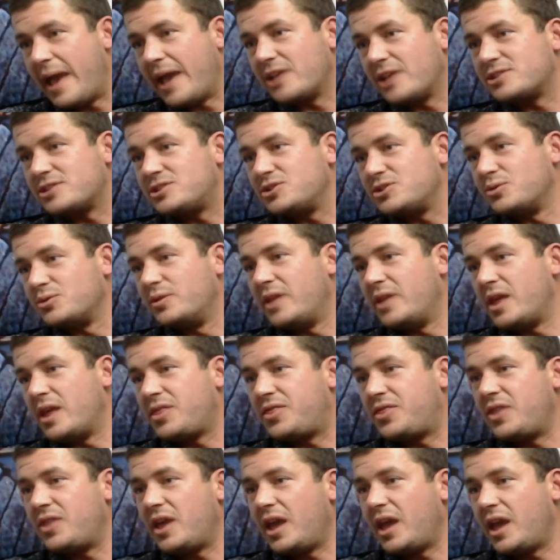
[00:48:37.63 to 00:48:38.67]
Megs doing their
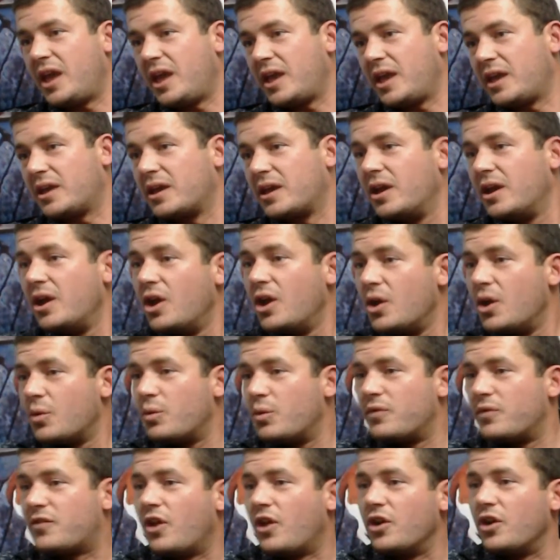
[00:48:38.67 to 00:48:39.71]
thing.
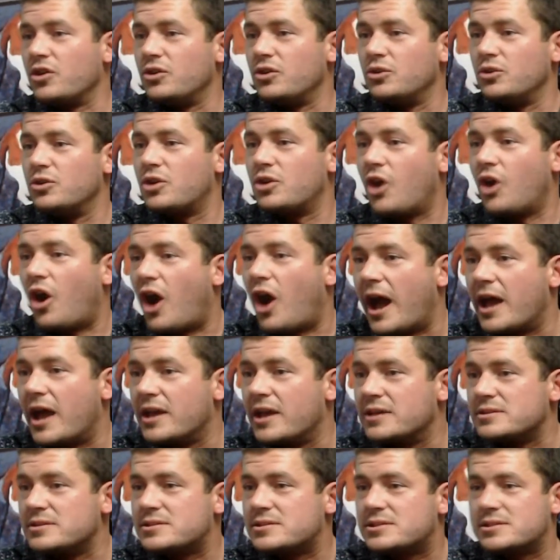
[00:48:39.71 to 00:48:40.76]
We've got you
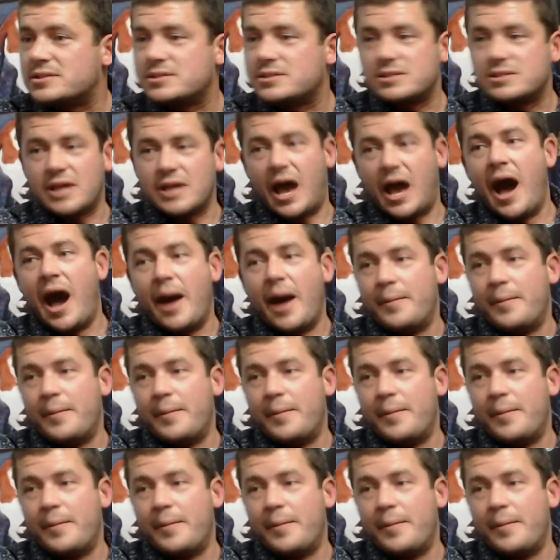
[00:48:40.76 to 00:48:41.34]
guys.